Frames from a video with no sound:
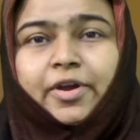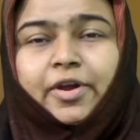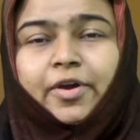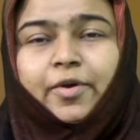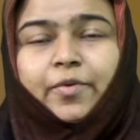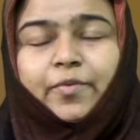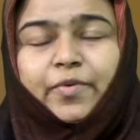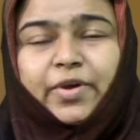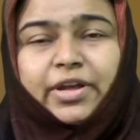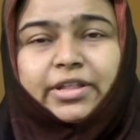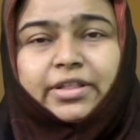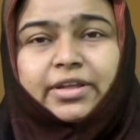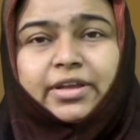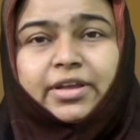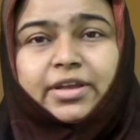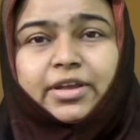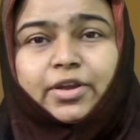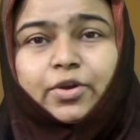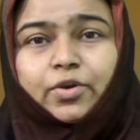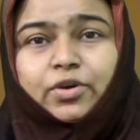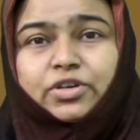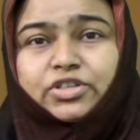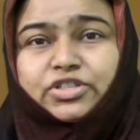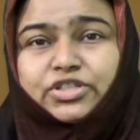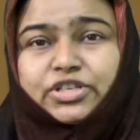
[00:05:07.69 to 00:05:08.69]
whether he
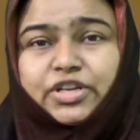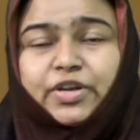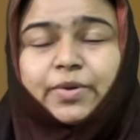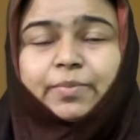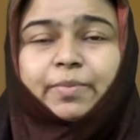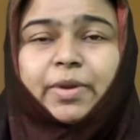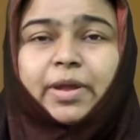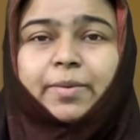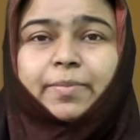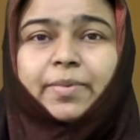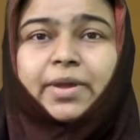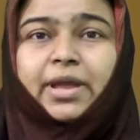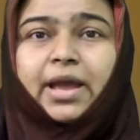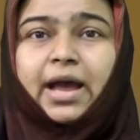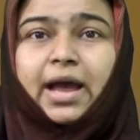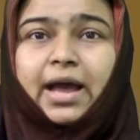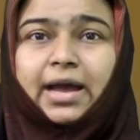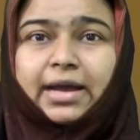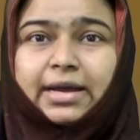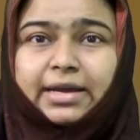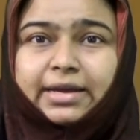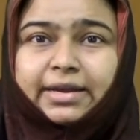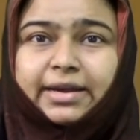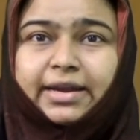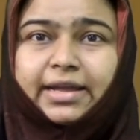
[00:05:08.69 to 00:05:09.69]
or she may be
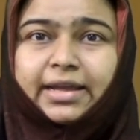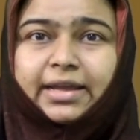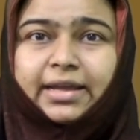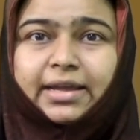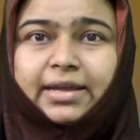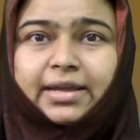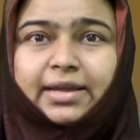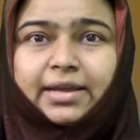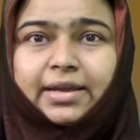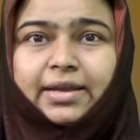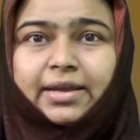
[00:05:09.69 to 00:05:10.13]
hungry,